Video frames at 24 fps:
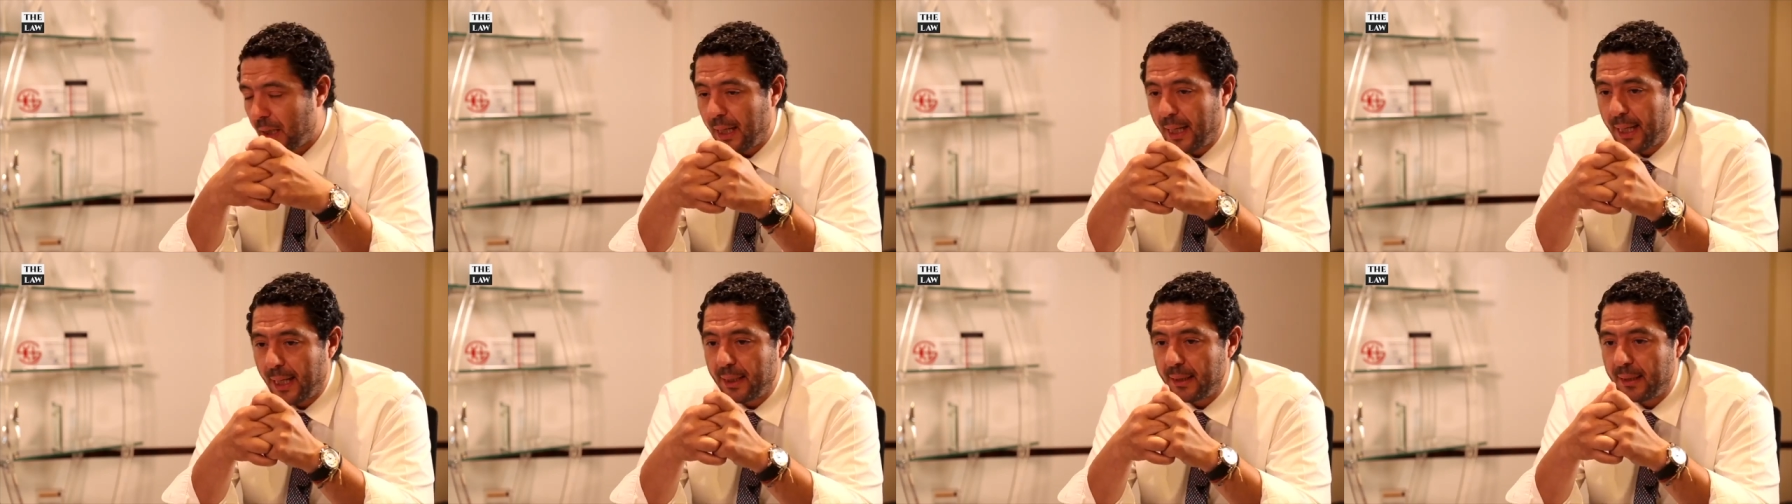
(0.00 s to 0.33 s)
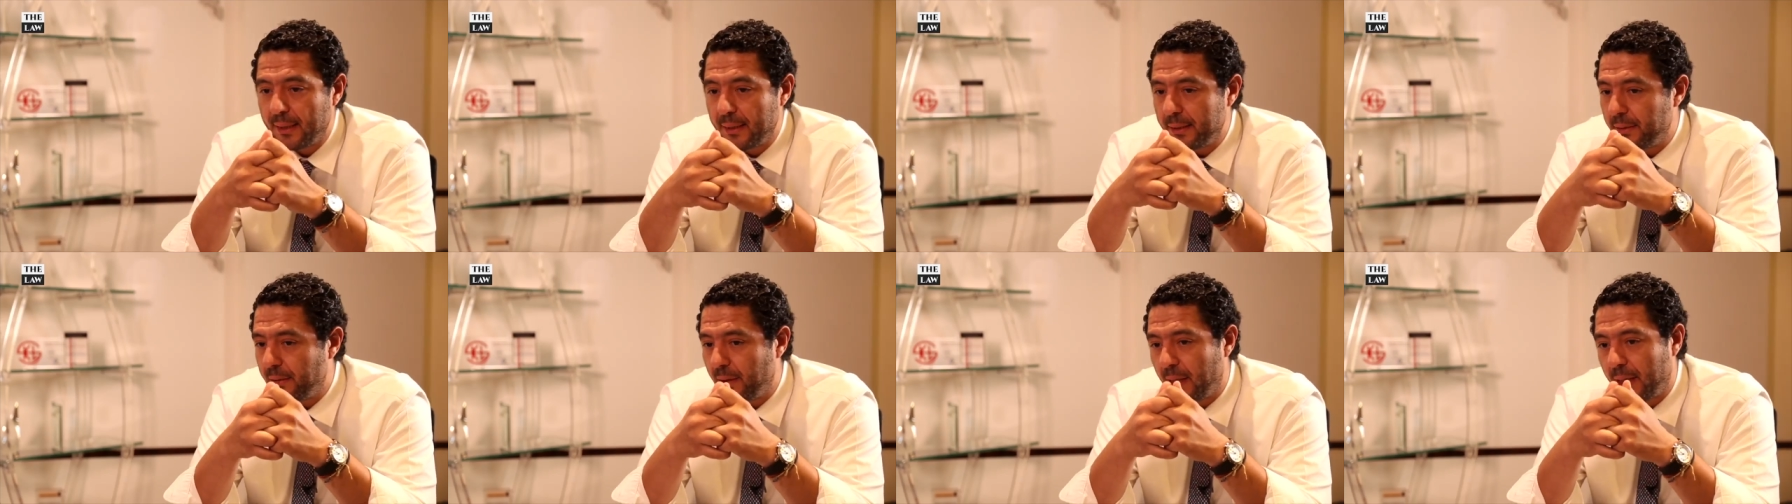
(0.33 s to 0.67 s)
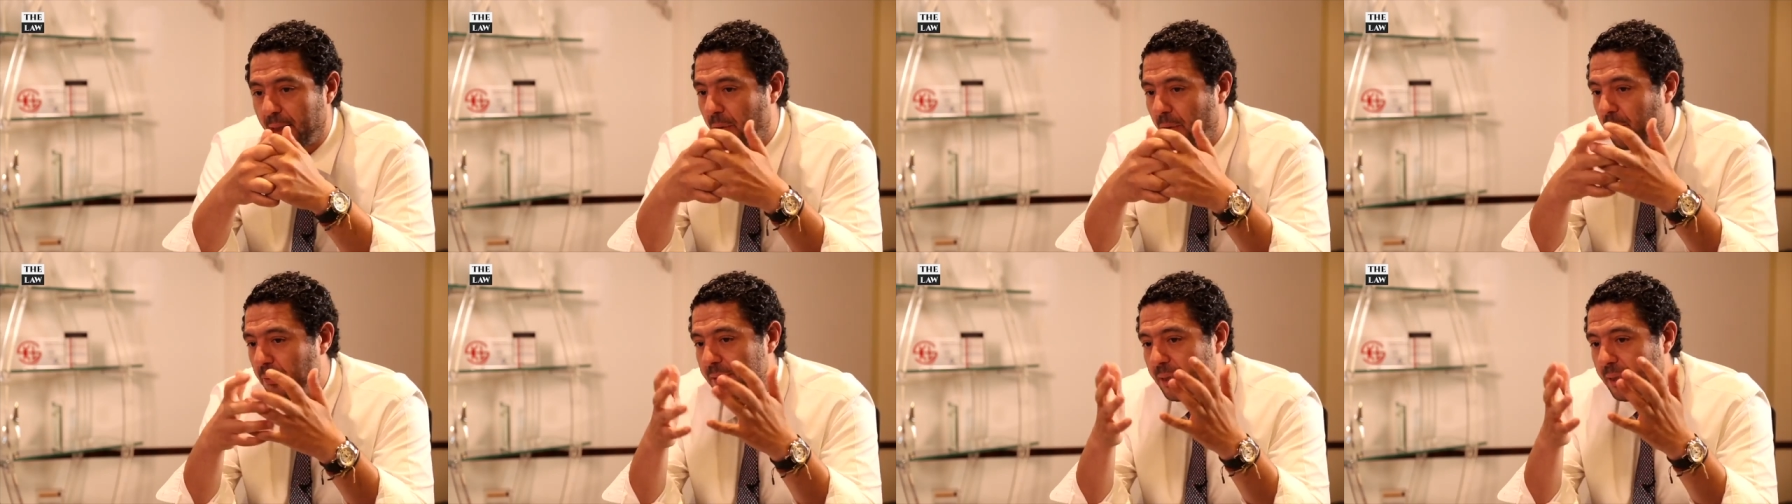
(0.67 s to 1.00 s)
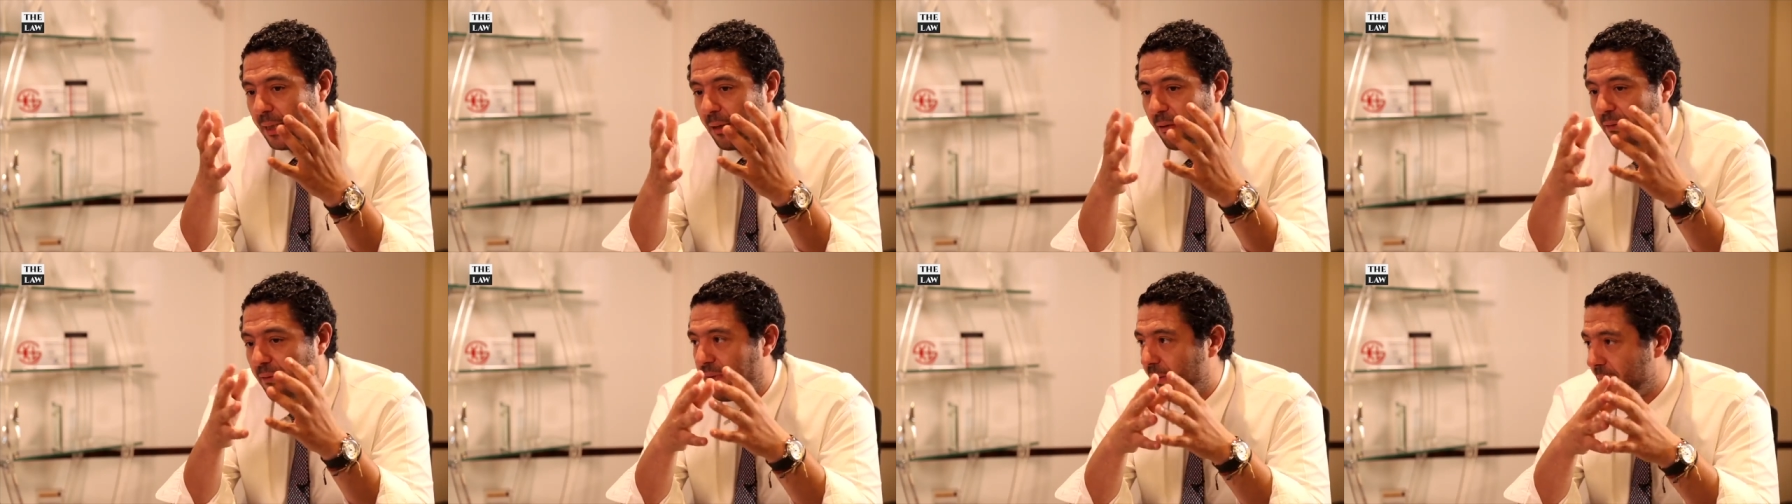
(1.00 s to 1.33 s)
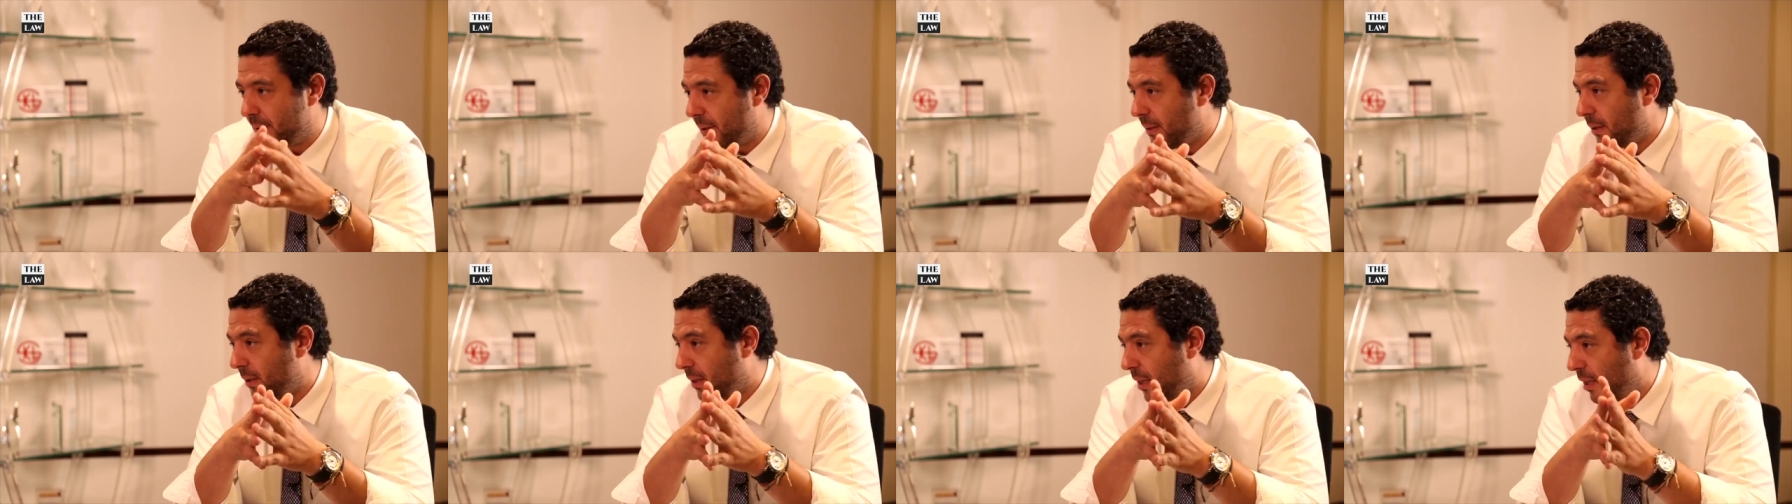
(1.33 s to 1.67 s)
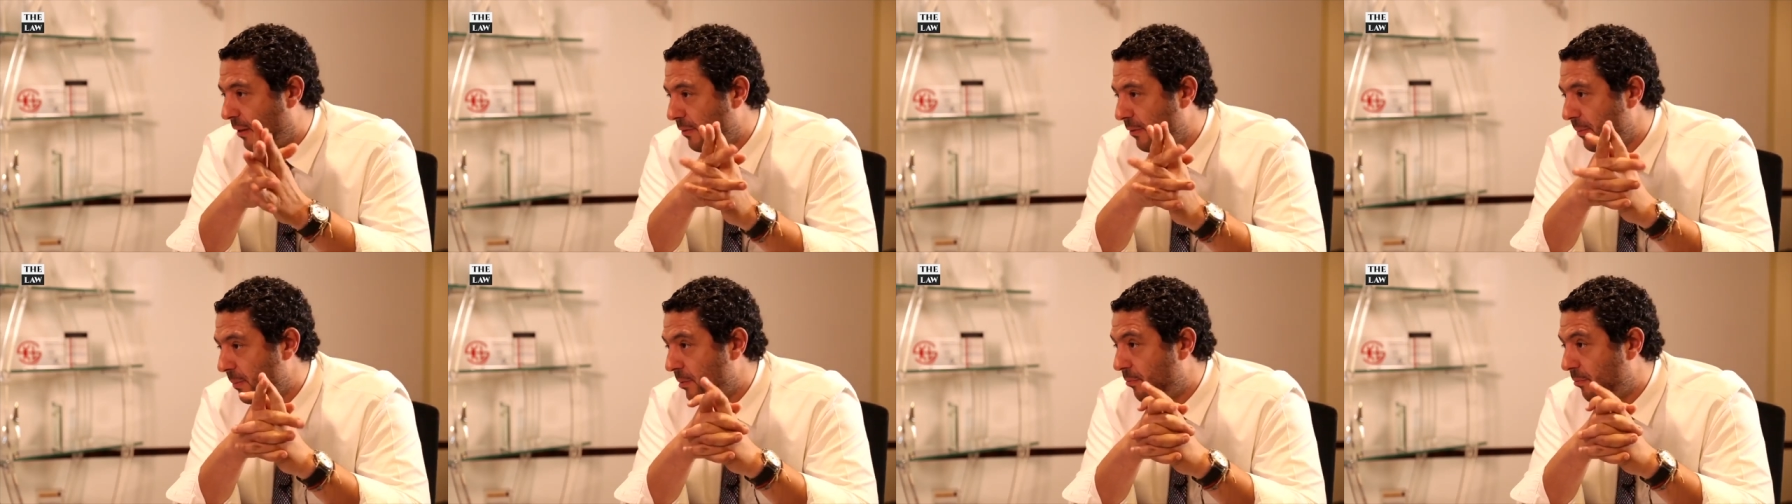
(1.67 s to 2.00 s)
And I always tell our friends in the
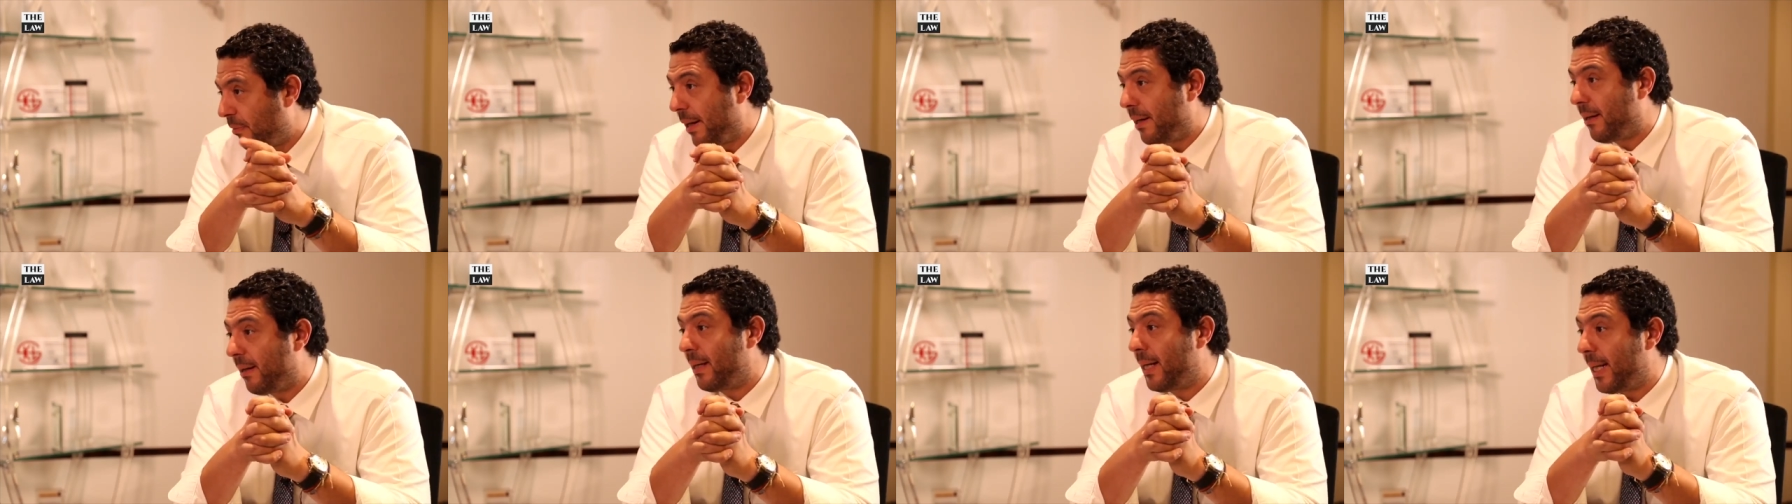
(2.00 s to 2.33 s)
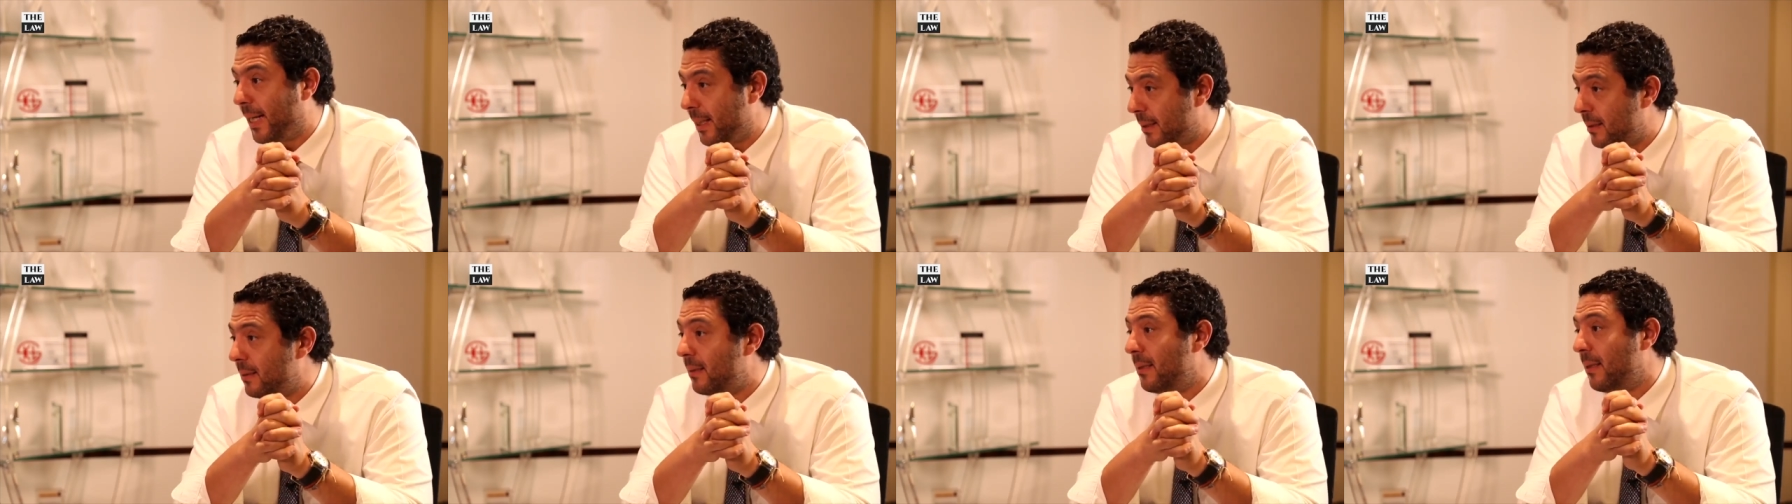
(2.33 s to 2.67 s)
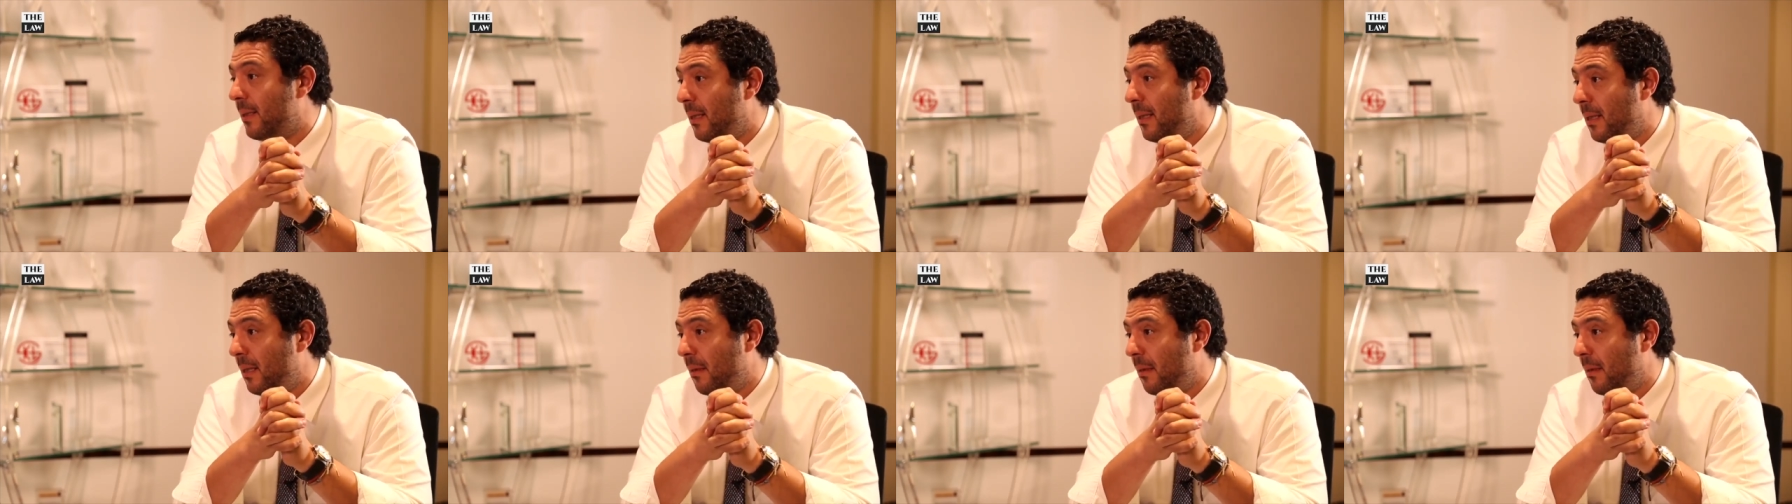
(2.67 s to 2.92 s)
government, regulate,